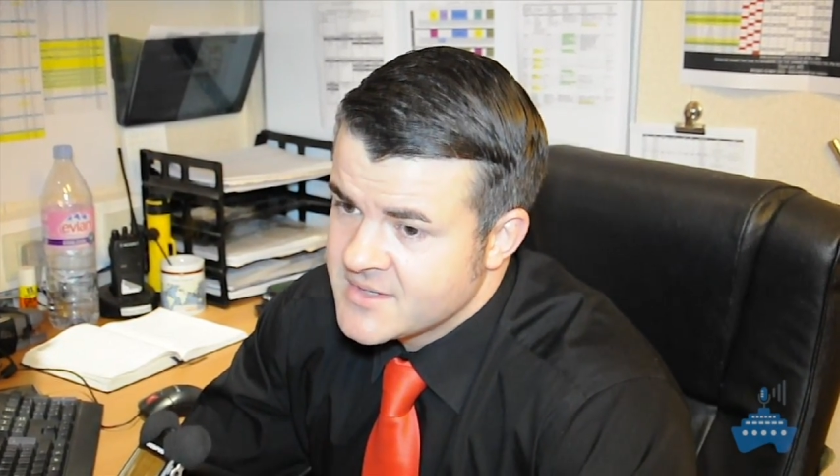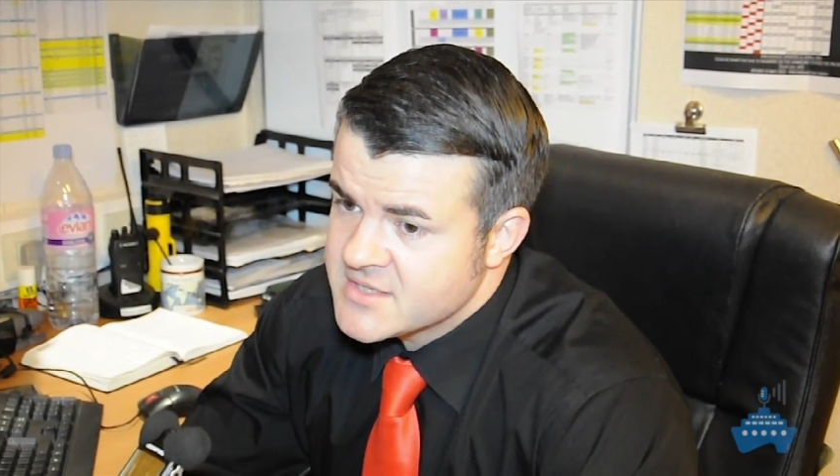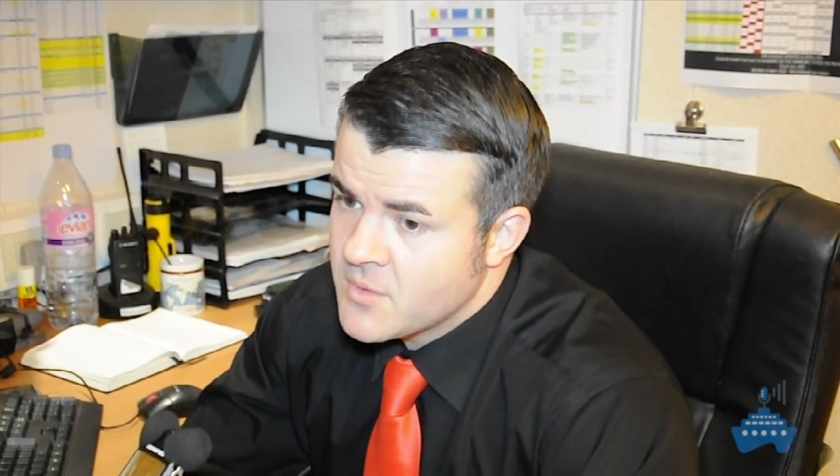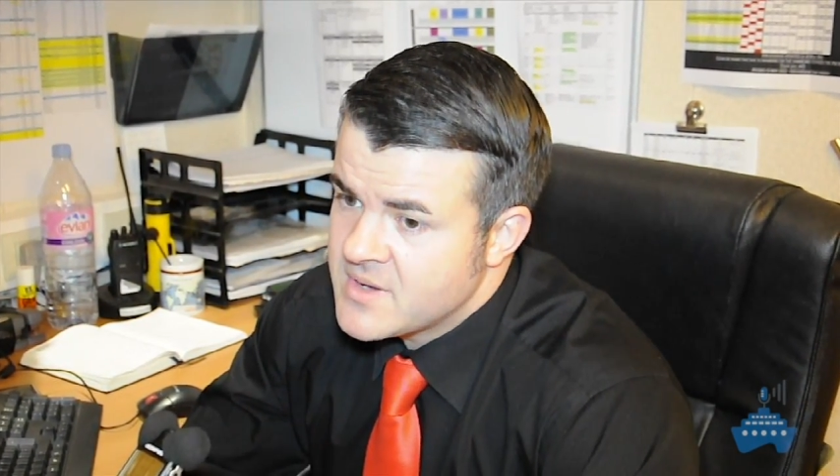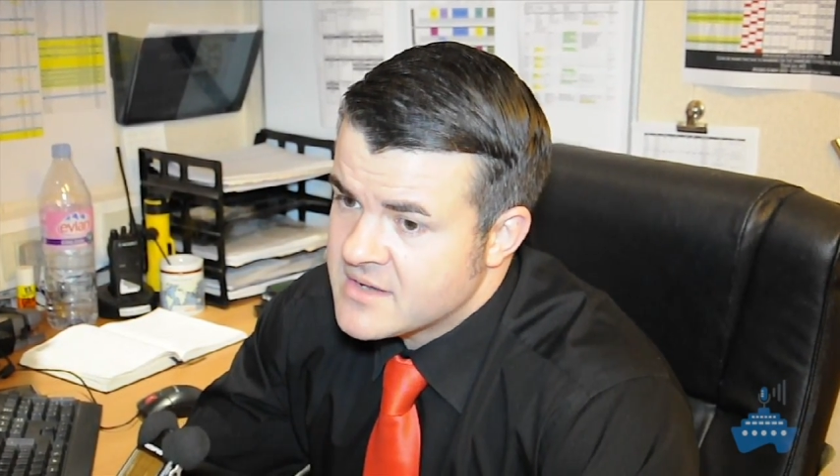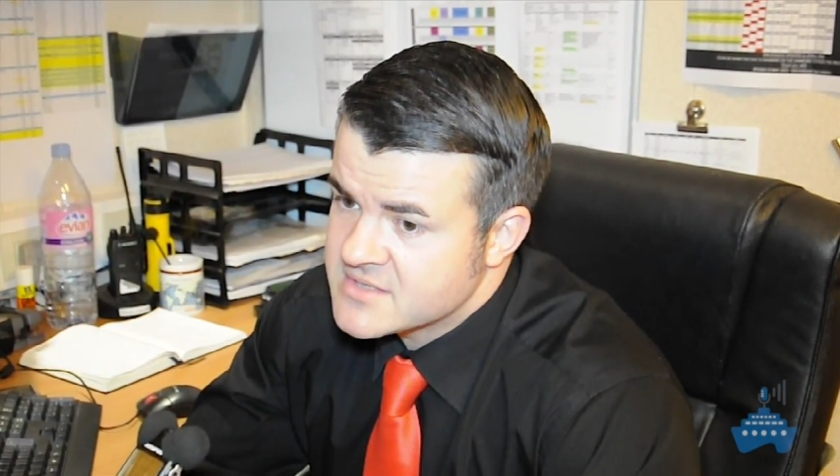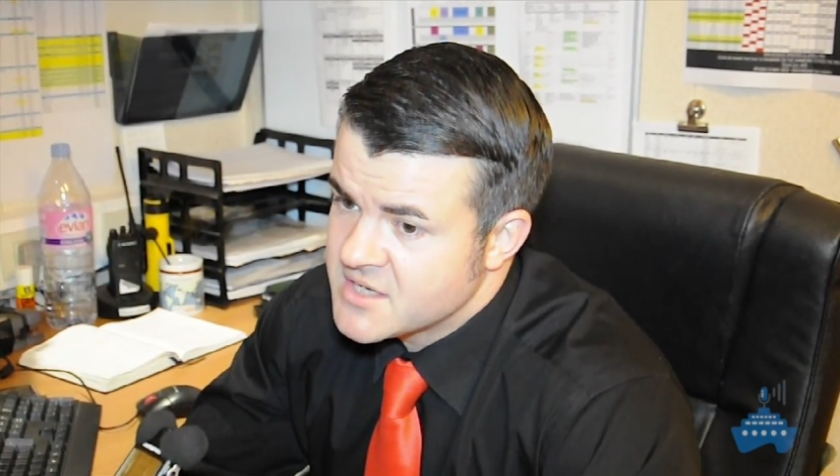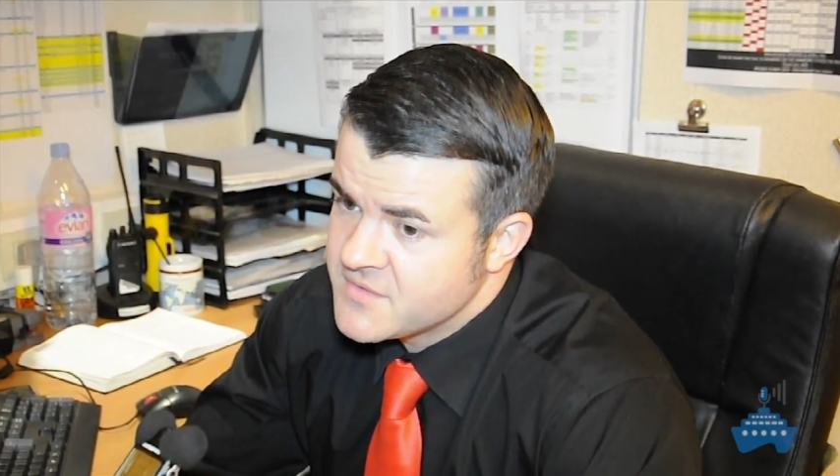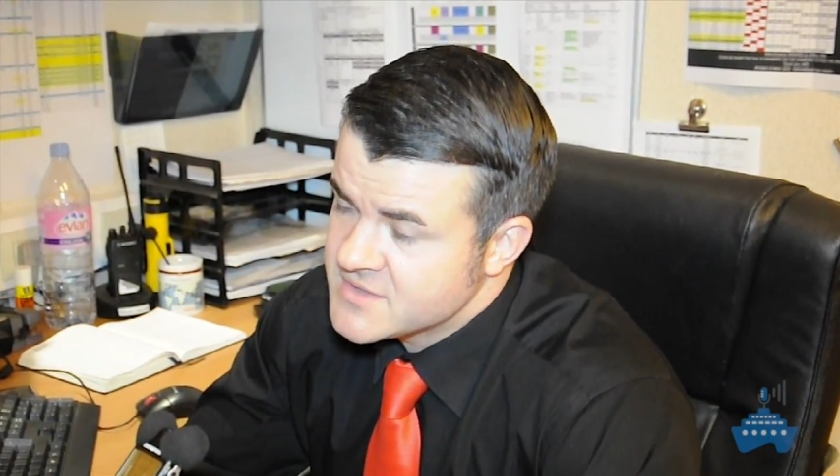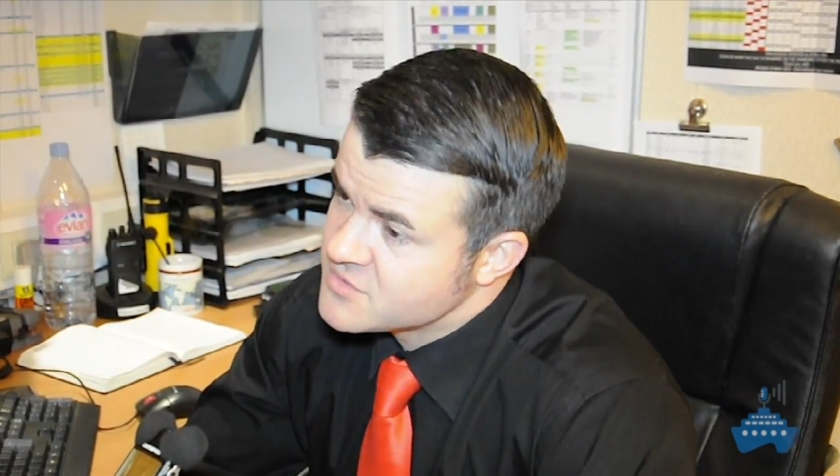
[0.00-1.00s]
So in our
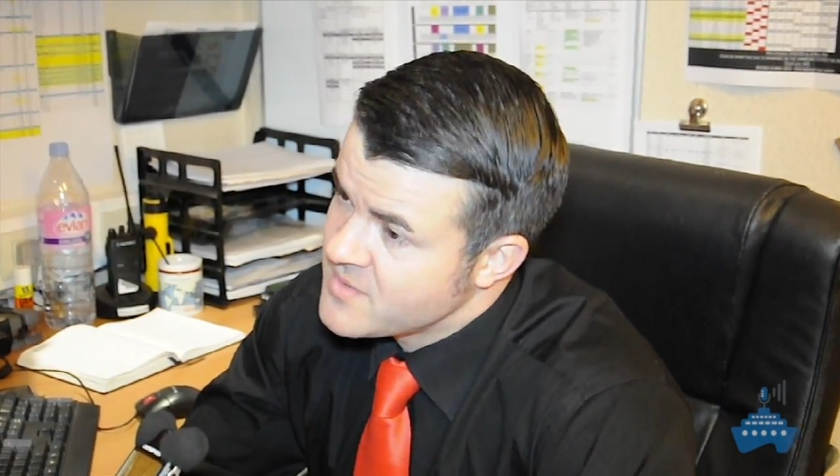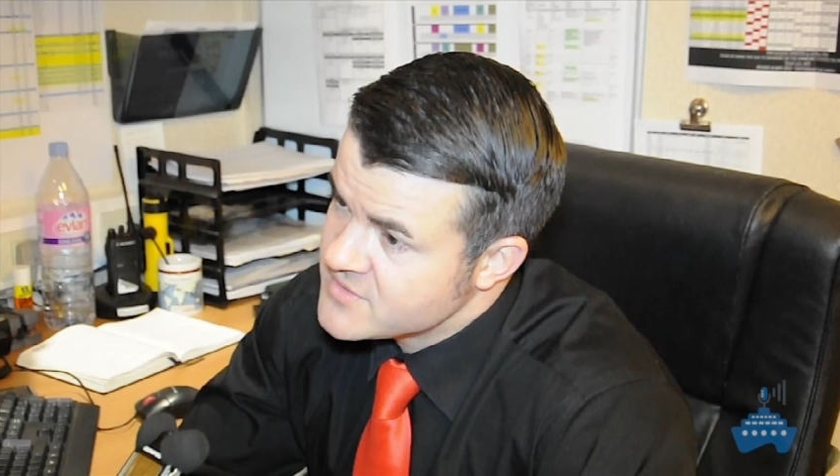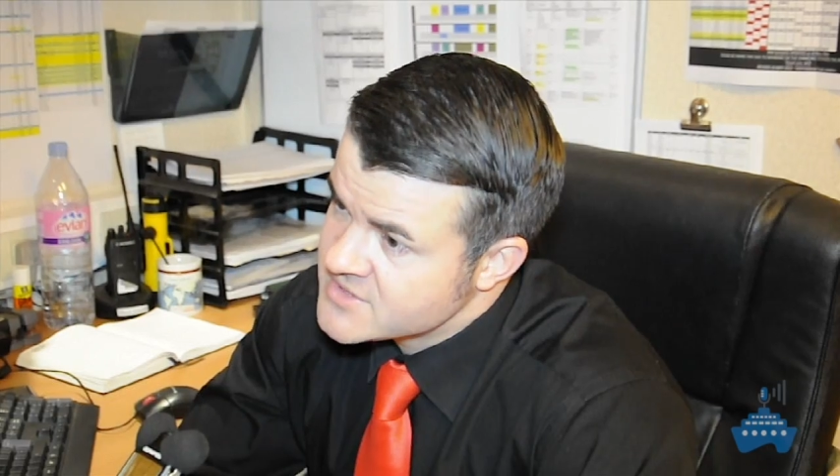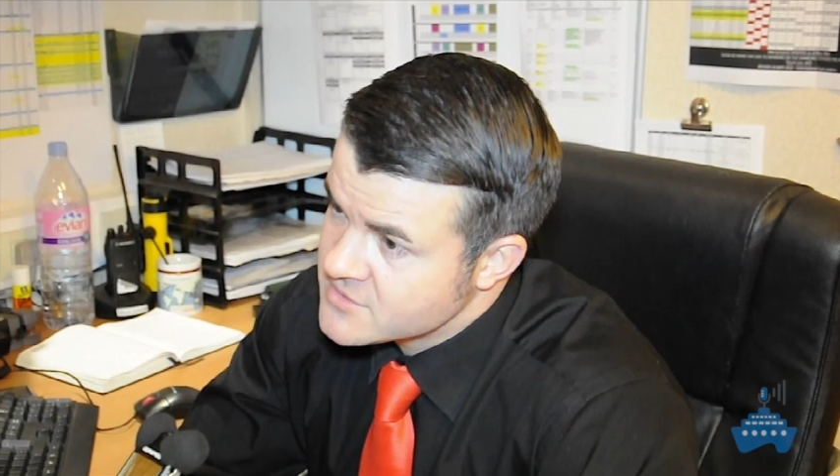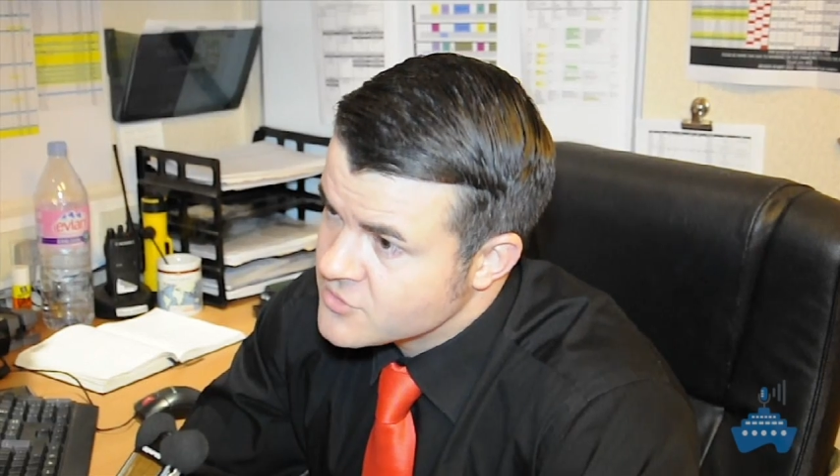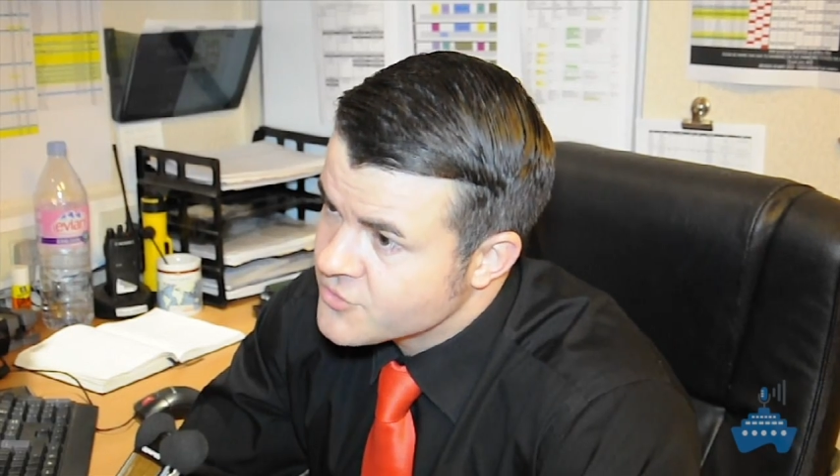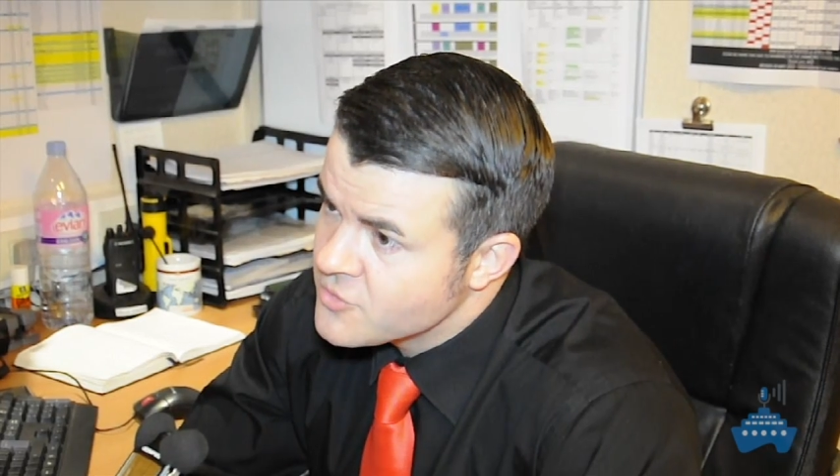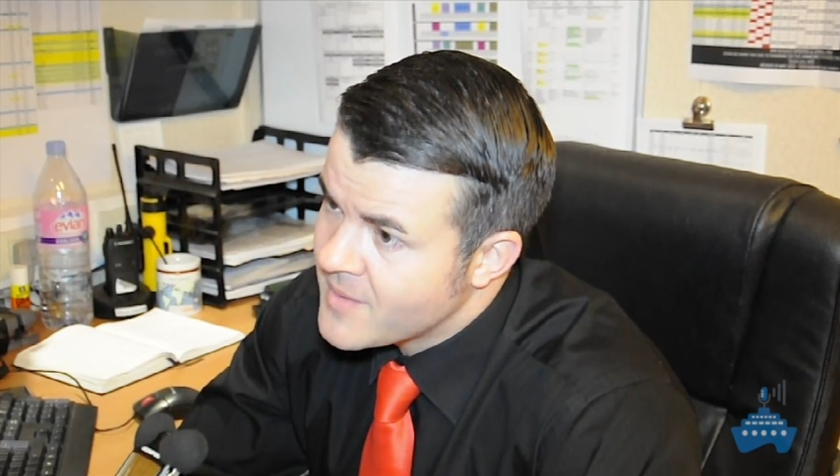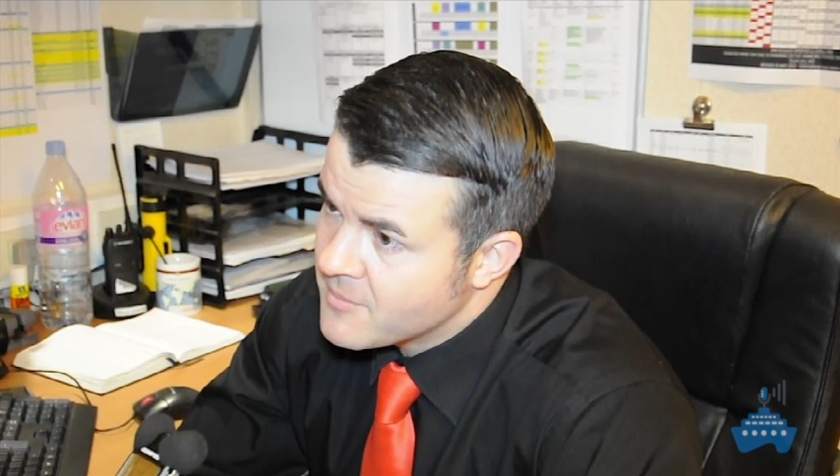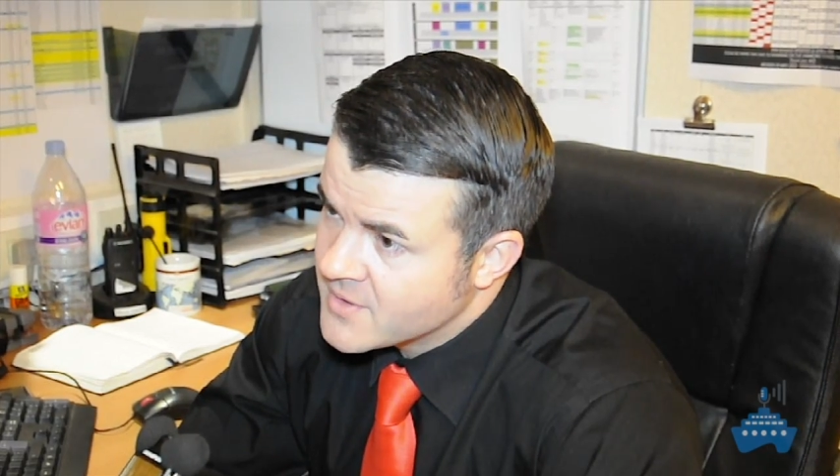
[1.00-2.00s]
service from every single
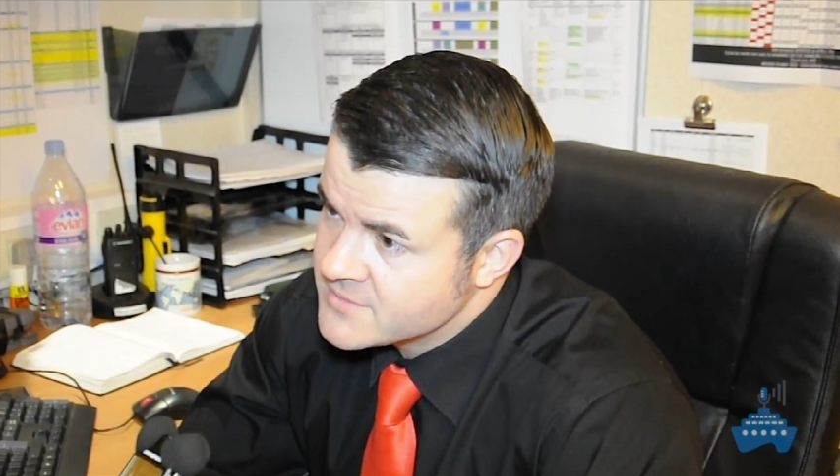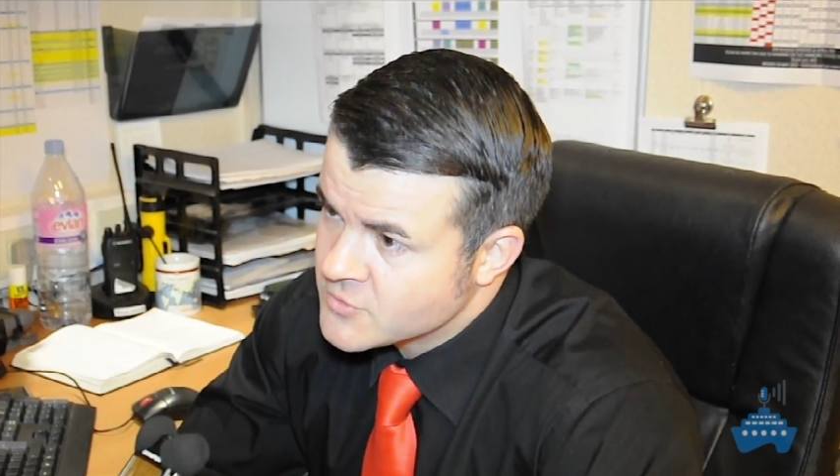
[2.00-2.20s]
crew member,